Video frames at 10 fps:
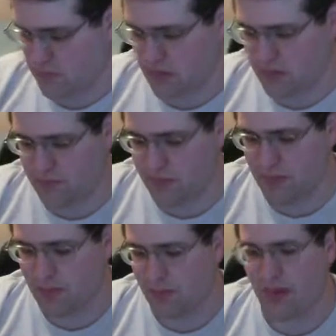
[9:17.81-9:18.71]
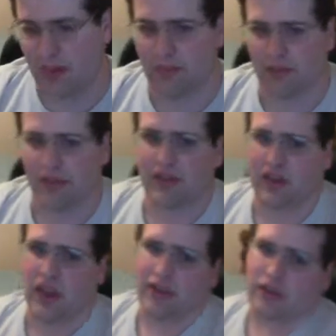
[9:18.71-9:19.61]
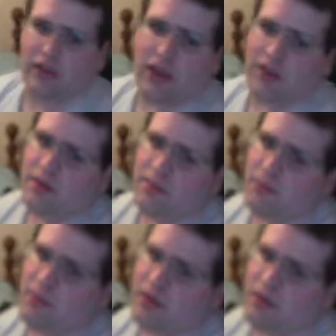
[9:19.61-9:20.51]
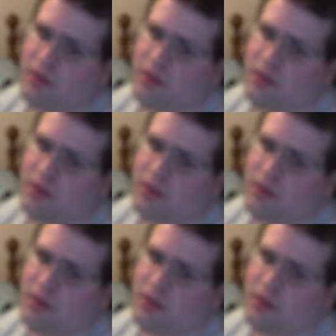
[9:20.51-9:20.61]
You know, people make mistakes, and I didn't mean